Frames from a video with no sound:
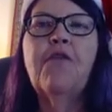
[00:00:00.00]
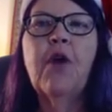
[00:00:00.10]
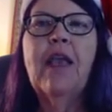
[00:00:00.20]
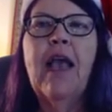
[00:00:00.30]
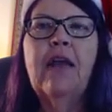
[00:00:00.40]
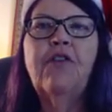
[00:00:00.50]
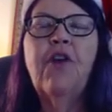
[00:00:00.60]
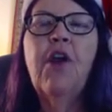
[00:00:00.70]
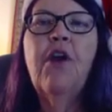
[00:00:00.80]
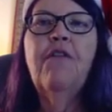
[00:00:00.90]

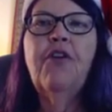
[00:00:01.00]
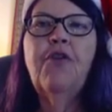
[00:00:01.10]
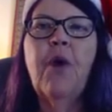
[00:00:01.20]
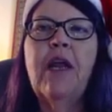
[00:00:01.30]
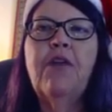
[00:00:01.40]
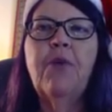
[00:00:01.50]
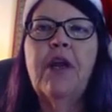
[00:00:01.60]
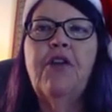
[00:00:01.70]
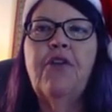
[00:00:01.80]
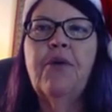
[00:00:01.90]
Forecast for
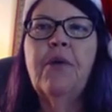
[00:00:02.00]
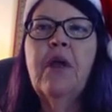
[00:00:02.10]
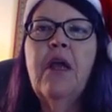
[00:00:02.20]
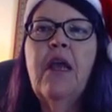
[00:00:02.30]
2022.